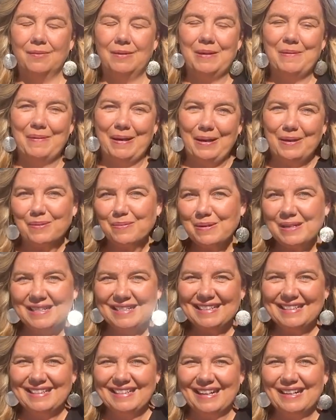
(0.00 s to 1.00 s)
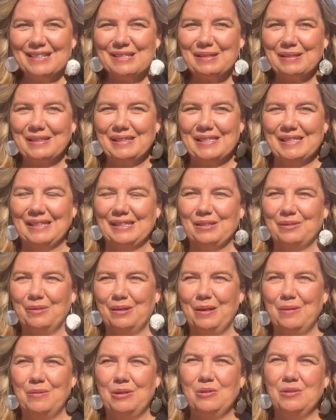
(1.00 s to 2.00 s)
In my opinion, yes, because that's
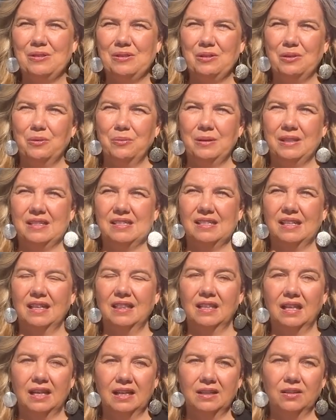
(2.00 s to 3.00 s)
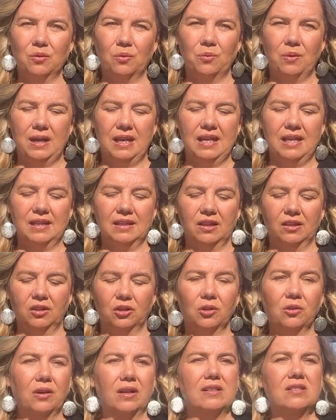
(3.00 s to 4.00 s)
what I'm used to, because I like the way that the
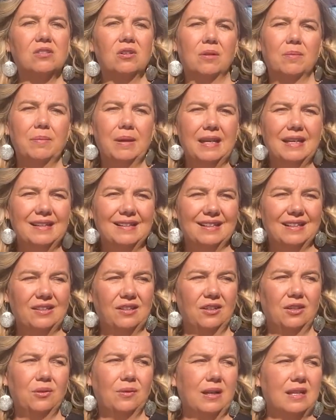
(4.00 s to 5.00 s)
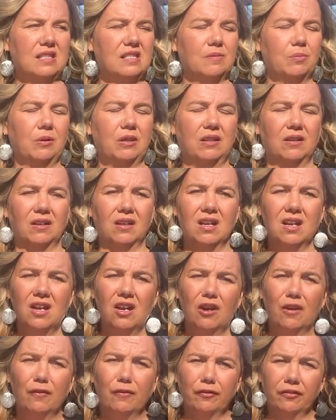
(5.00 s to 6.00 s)
crusts are made in the US, but the
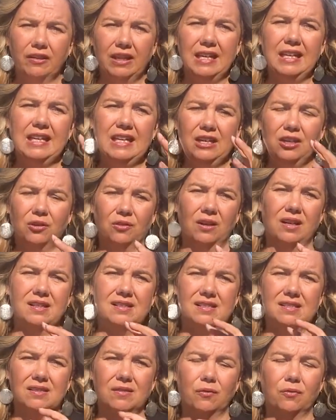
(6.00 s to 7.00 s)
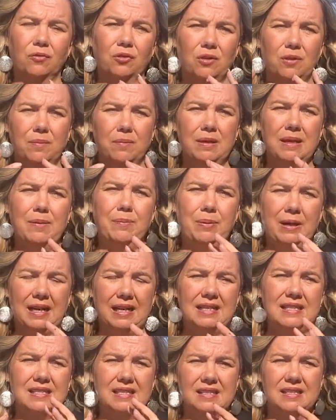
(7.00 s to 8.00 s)
flaky crust for the meat
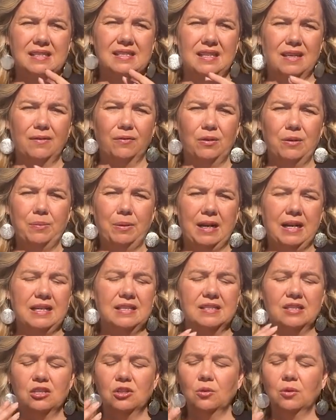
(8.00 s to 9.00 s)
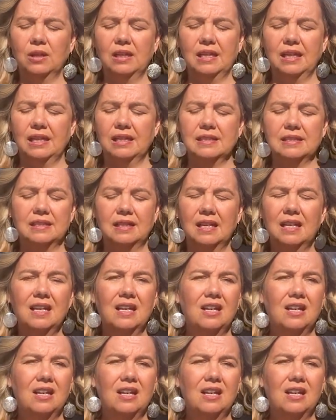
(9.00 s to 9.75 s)
pies and the savory pies, and you can get